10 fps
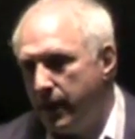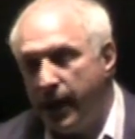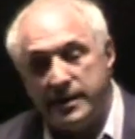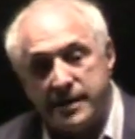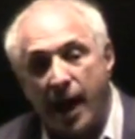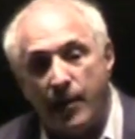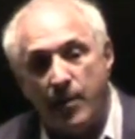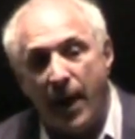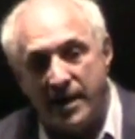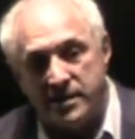and it's got to be
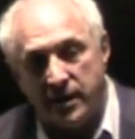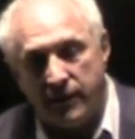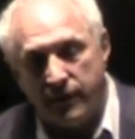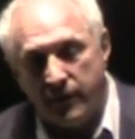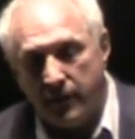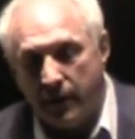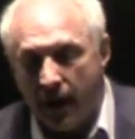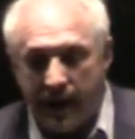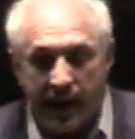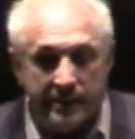positive.
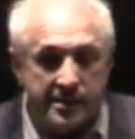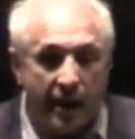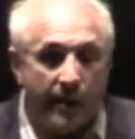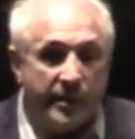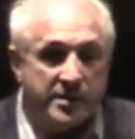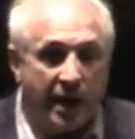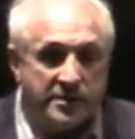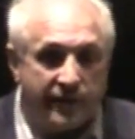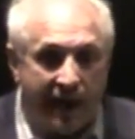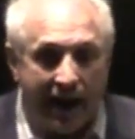I can't tell you how many
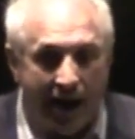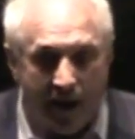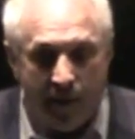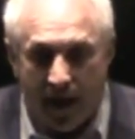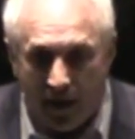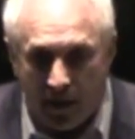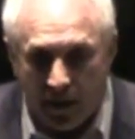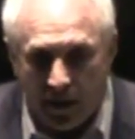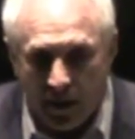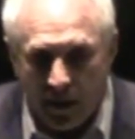times I've gotten out of bed,
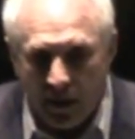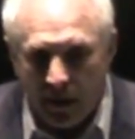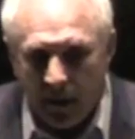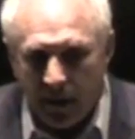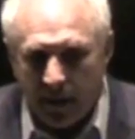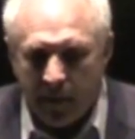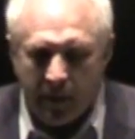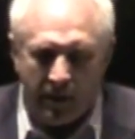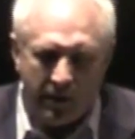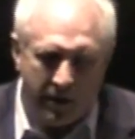
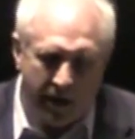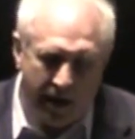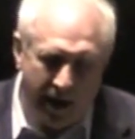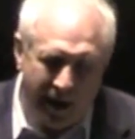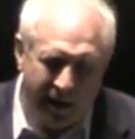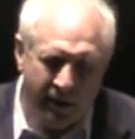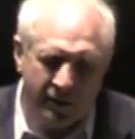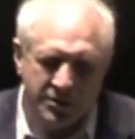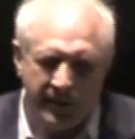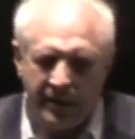like, oh God, I got to
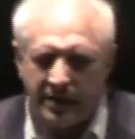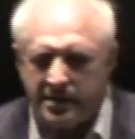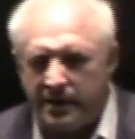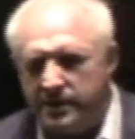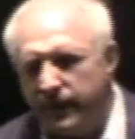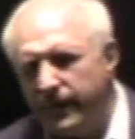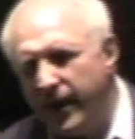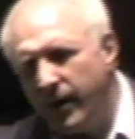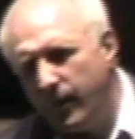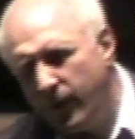go speak to these kids at
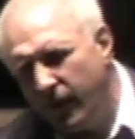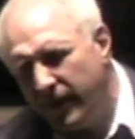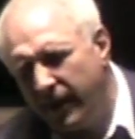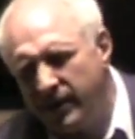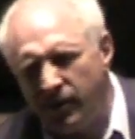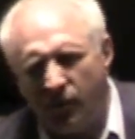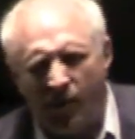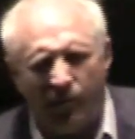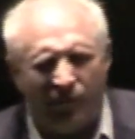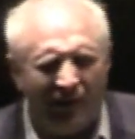Vanderbilt, they got to come
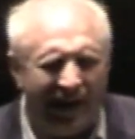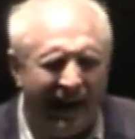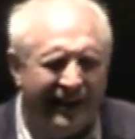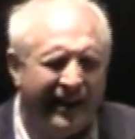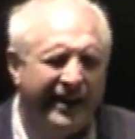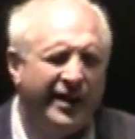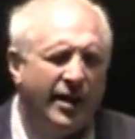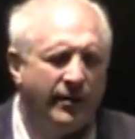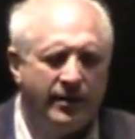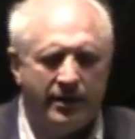home from me, and then I got to
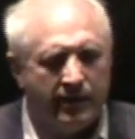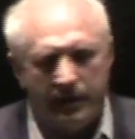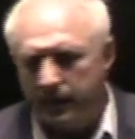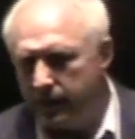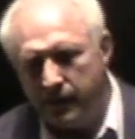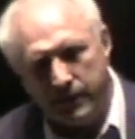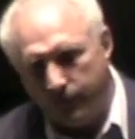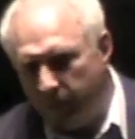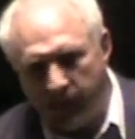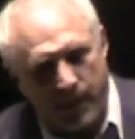
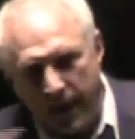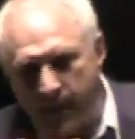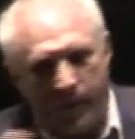get back in